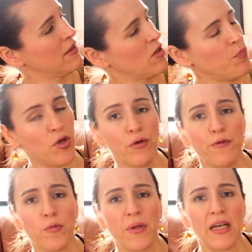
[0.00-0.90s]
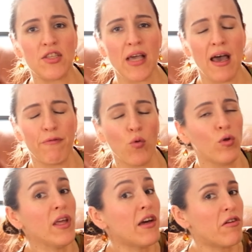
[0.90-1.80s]
Beautiful beer to have
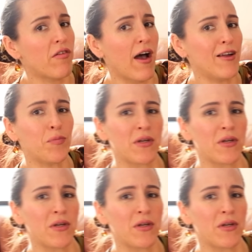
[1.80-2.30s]
all year around, but